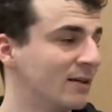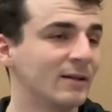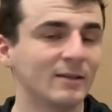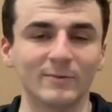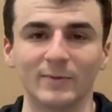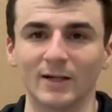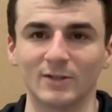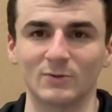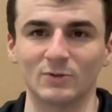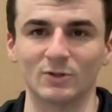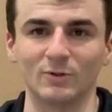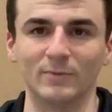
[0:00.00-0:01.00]
The box
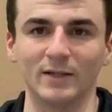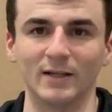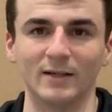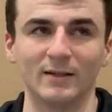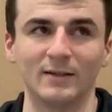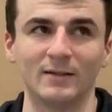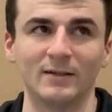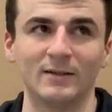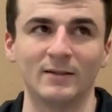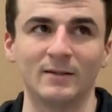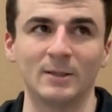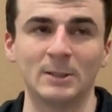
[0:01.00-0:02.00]
was so big,
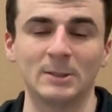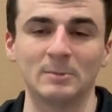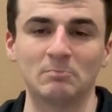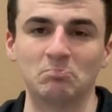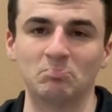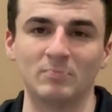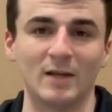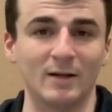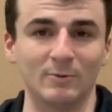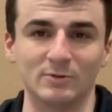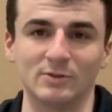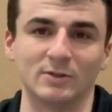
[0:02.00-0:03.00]
and it
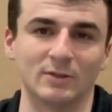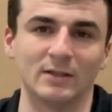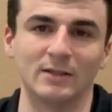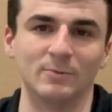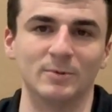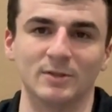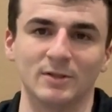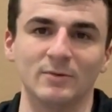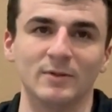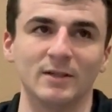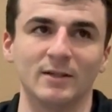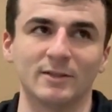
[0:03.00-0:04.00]
was a
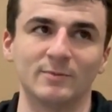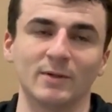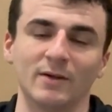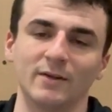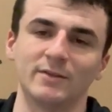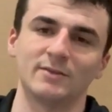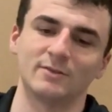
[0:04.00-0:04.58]
unique experience.